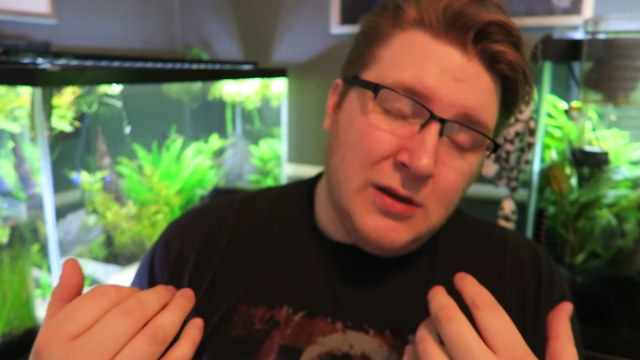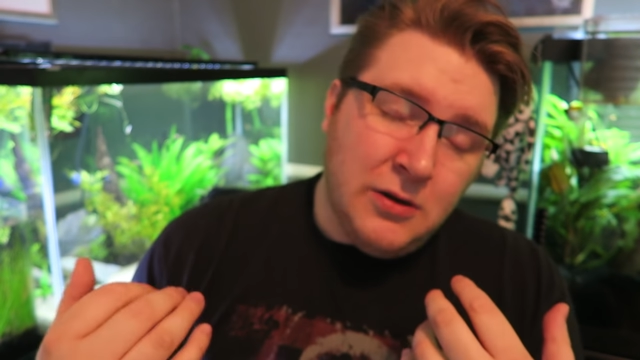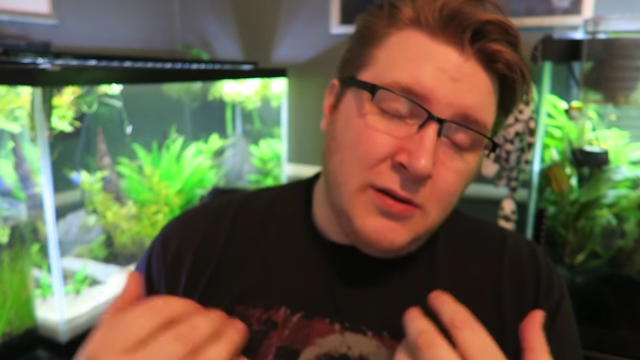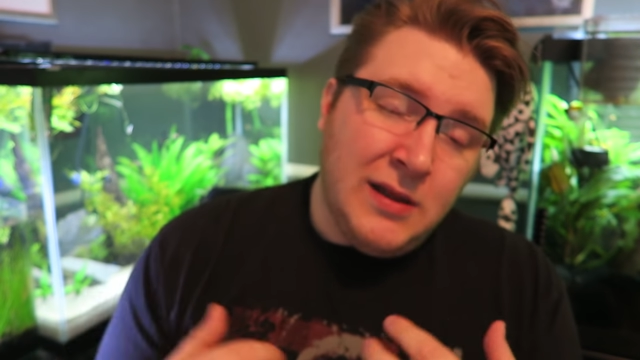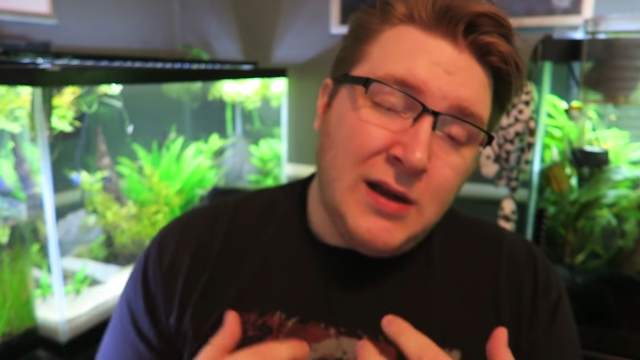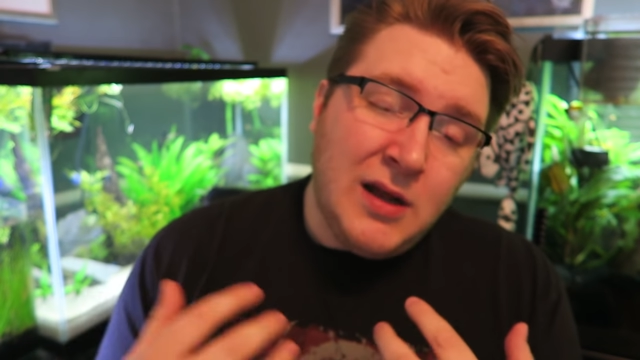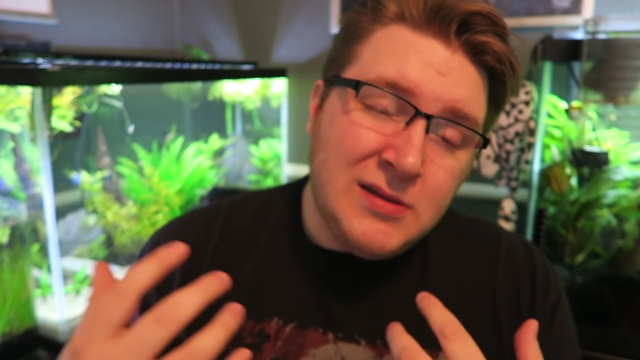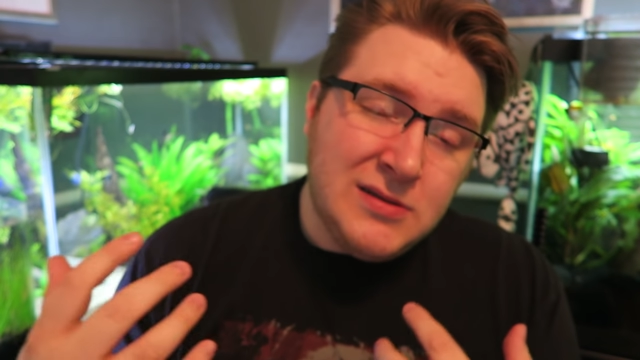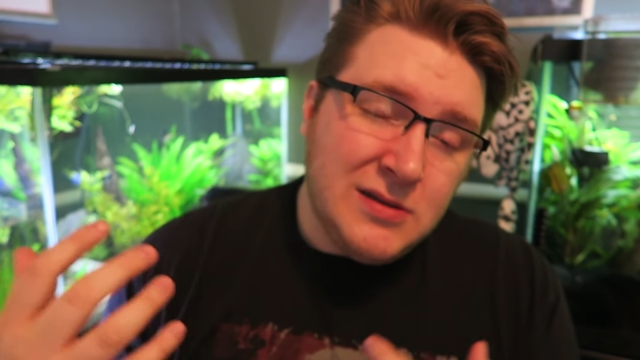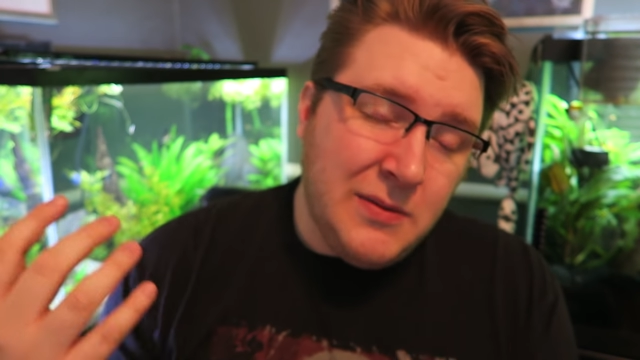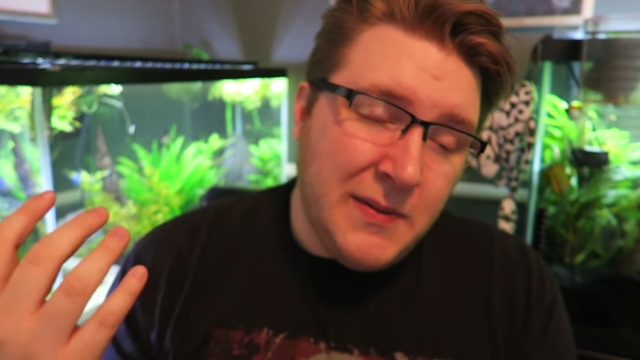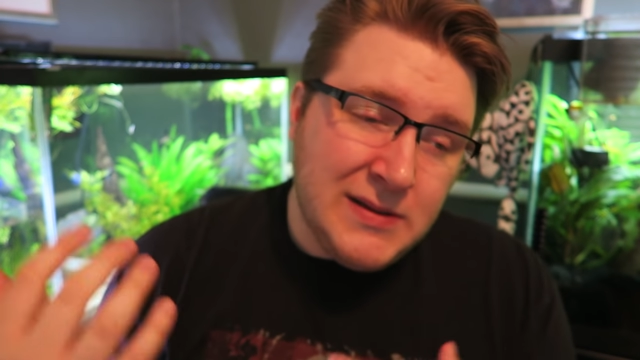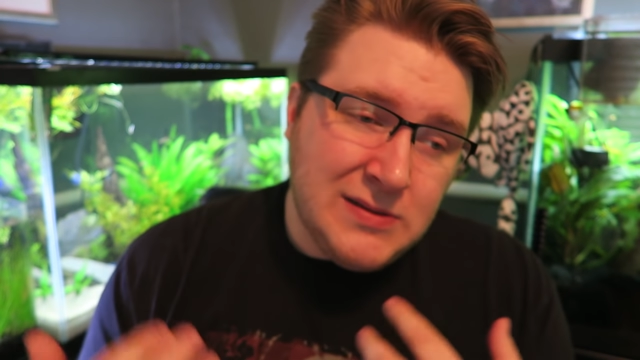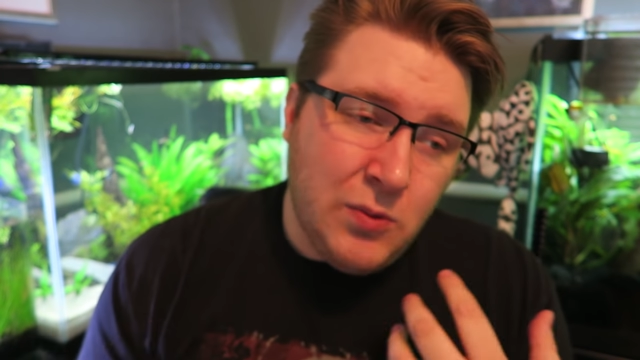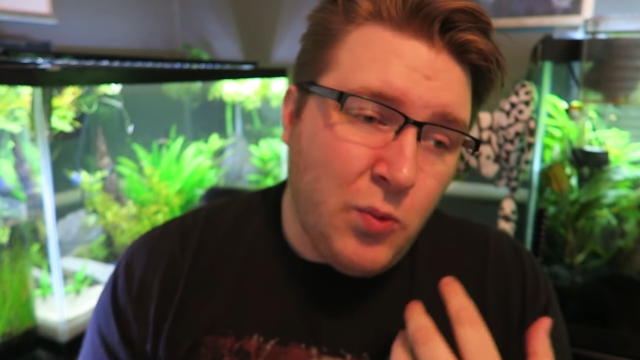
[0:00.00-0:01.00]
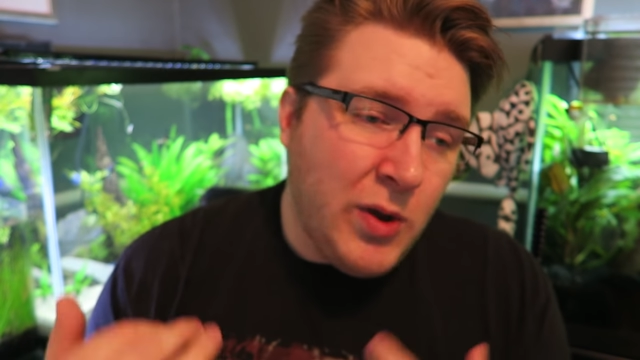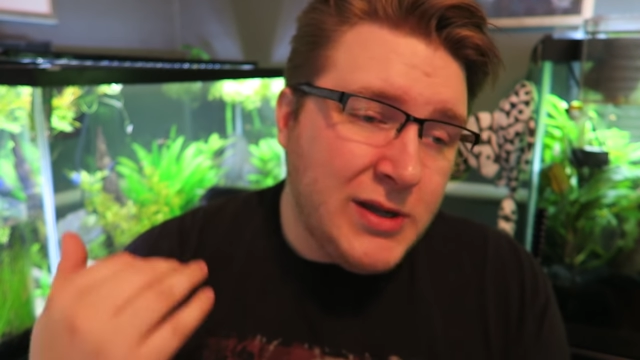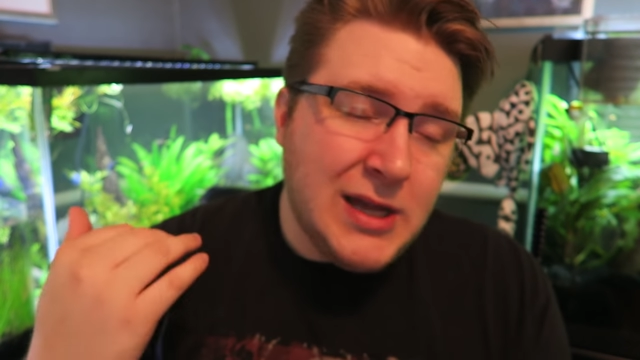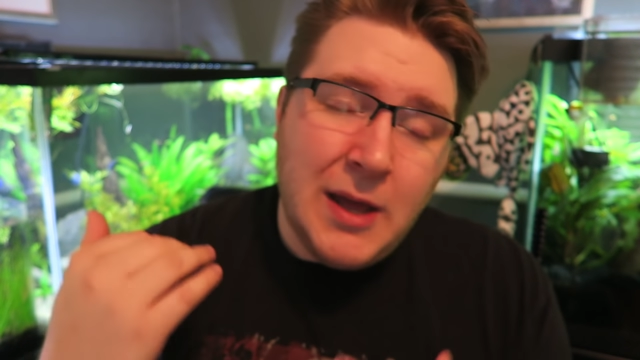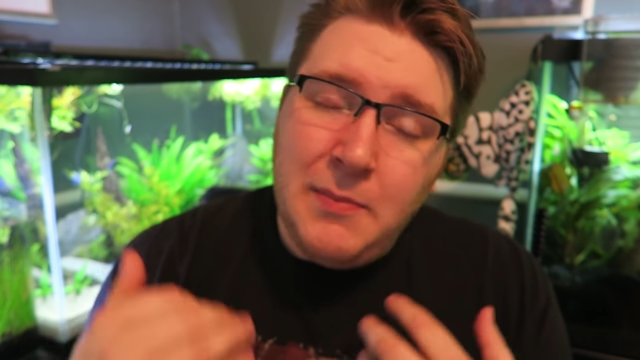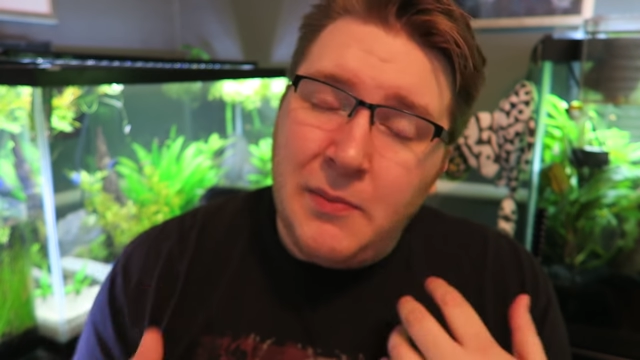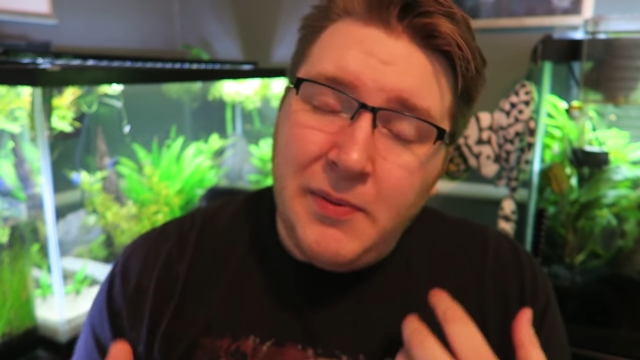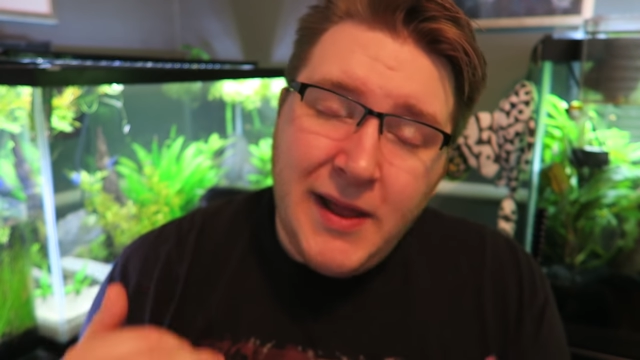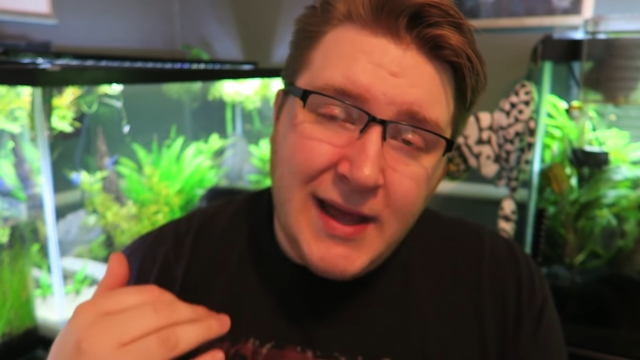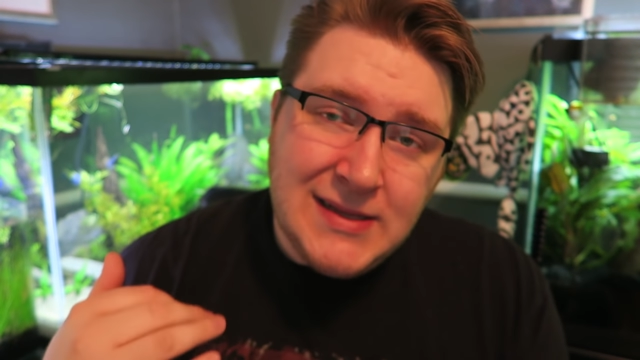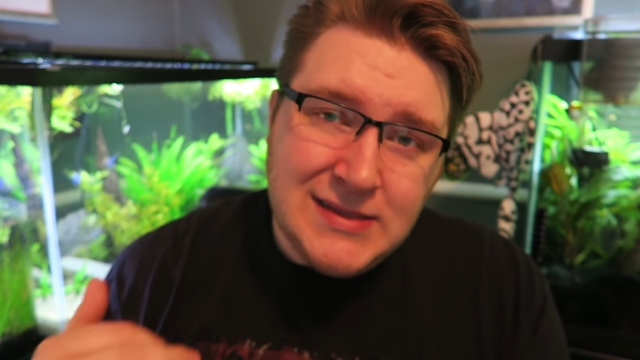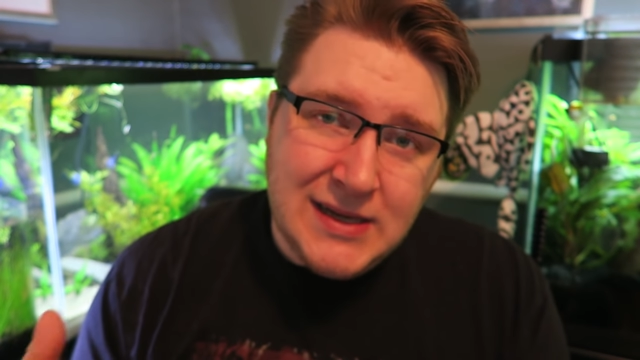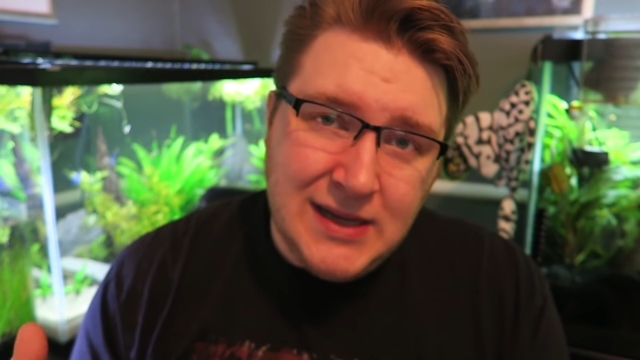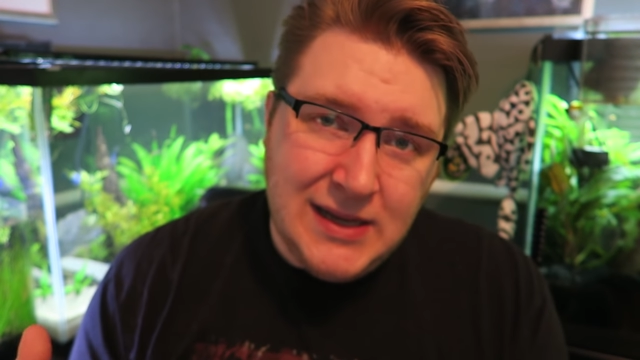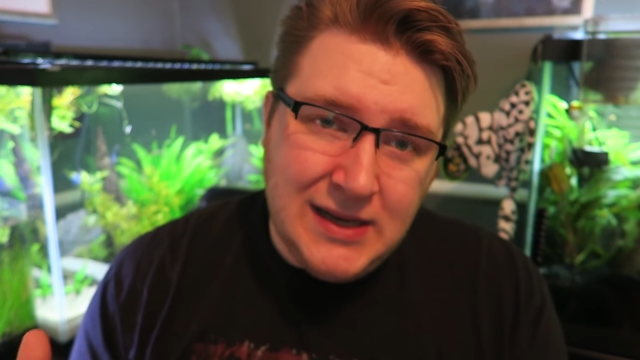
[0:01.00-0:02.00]
or that also depends on what type of
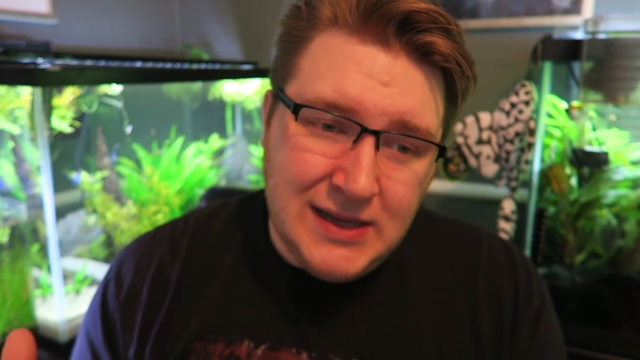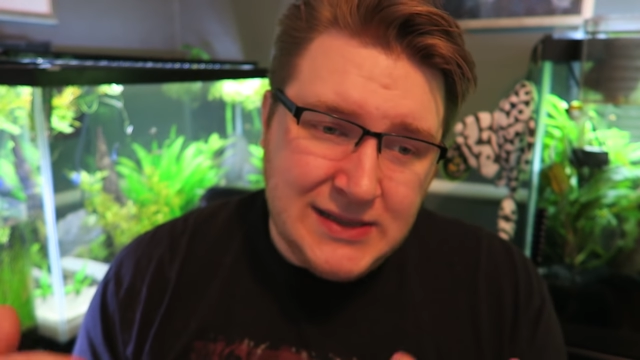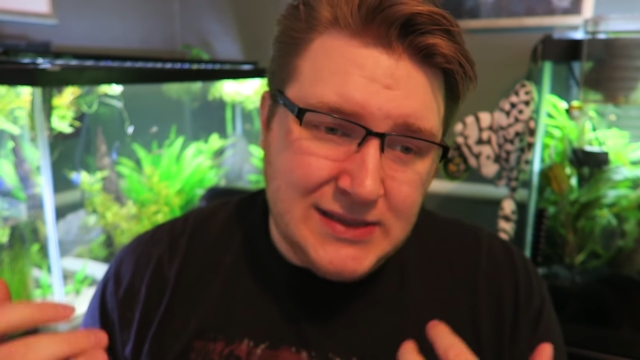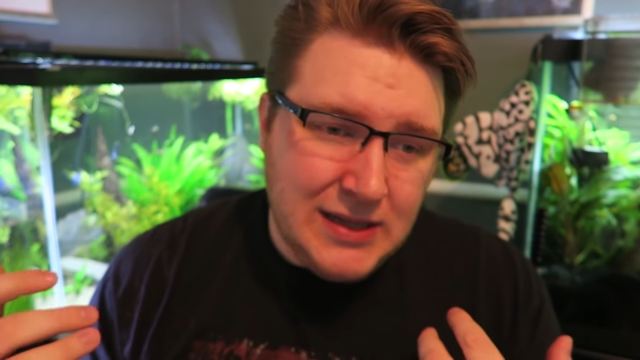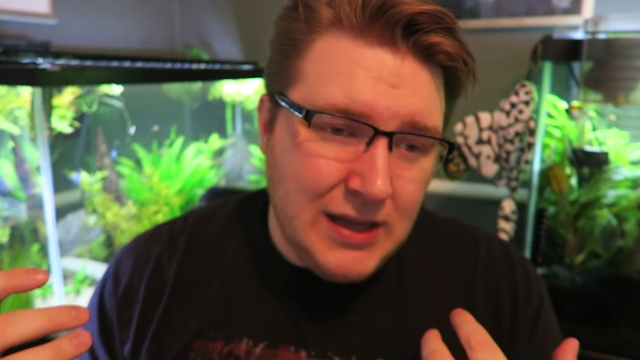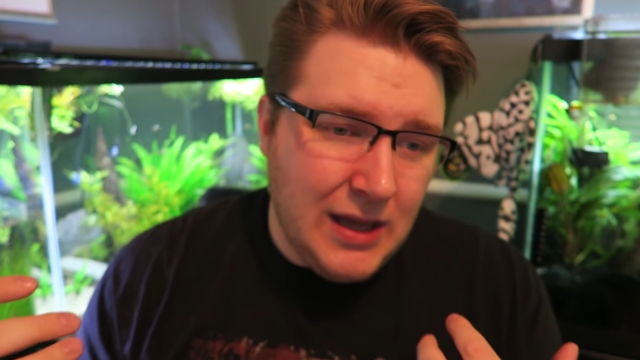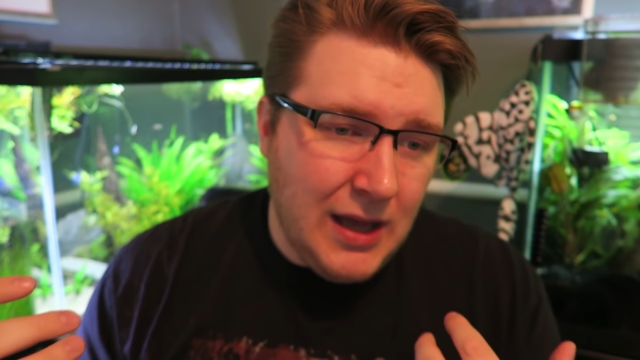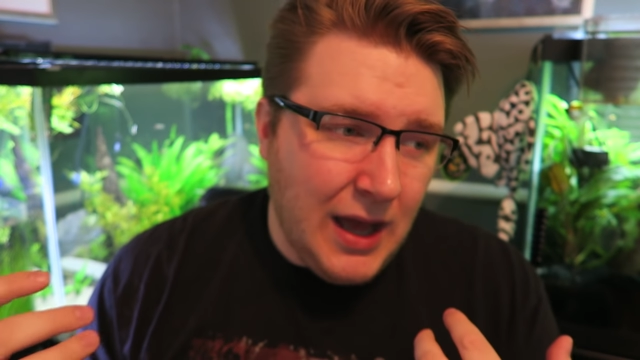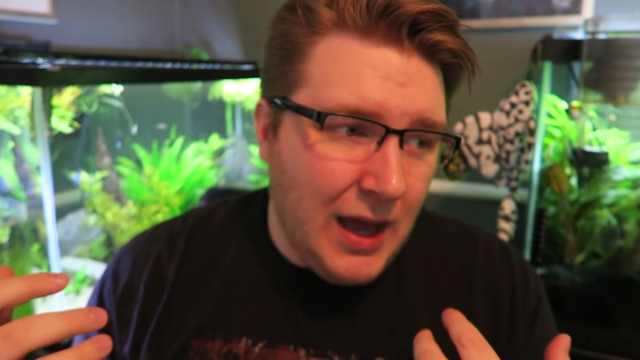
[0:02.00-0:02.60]
plastic it is.